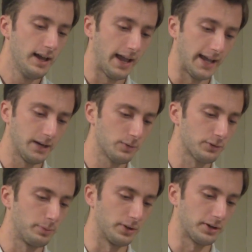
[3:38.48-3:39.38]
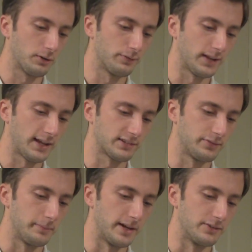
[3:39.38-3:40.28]
Anna was a political
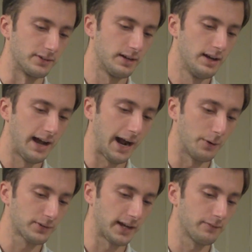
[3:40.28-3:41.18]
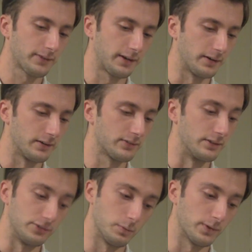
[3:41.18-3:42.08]
philosophy major. I was kind of curious,
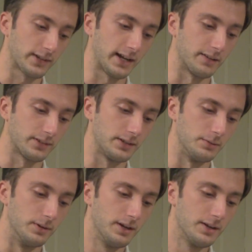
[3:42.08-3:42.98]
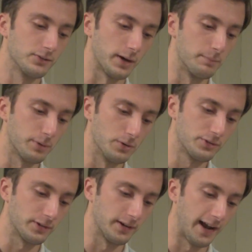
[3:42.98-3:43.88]
and she was kind of cute, so I
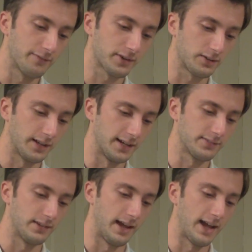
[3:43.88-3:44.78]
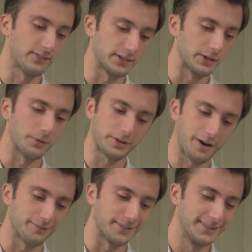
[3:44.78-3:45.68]
approached her after class asking to go to
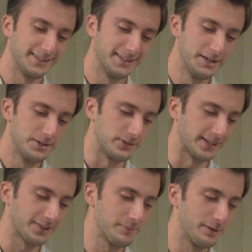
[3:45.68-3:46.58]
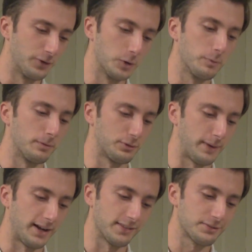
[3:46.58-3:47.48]
coffee. She didn't give me a verbal
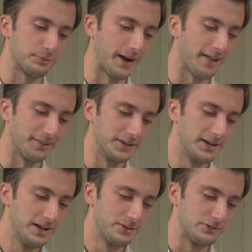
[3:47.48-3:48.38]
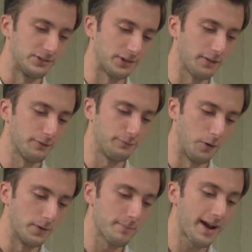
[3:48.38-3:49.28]
response. Rather, she saw the
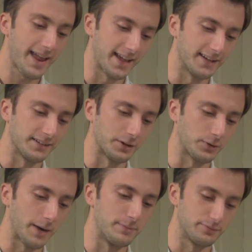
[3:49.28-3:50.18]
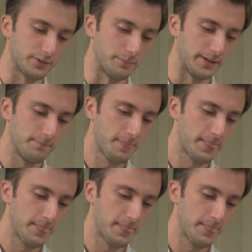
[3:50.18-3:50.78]
phone in my hand and grabbed it from me.